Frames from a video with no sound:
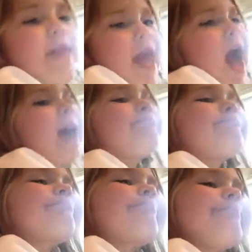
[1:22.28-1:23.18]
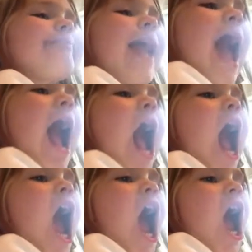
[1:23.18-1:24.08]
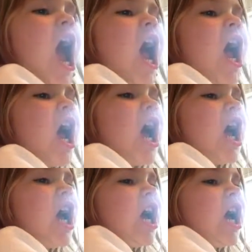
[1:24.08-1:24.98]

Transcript: Yeah. Would you have any other wild animals?